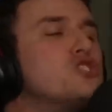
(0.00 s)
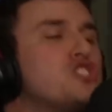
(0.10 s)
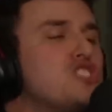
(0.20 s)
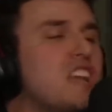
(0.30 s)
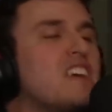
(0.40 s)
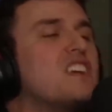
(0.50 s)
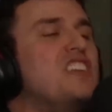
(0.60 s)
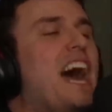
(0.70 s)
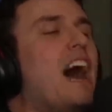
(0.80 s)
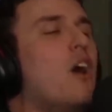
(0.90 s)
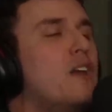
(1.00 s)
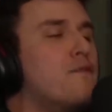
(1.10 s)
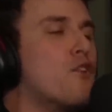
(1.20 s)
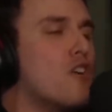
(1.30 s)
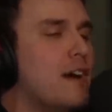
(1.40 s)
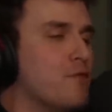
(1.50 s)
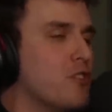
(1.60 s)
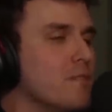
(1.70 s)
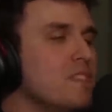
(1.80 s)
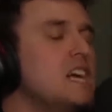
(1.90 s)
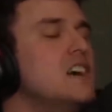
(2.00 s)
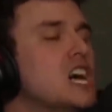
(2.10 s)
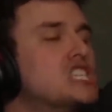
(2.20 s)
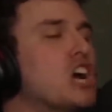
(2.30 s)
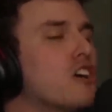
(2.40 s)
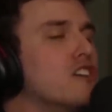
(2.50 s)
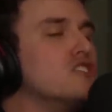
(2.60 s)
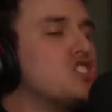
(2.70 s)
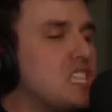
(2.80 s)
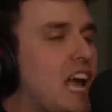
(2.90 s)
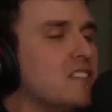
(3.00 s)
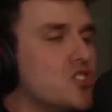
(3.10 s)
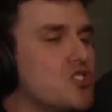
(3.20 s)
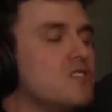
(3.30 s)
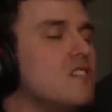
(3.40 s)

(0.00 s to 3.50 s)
stink now and forever. Eternal stench.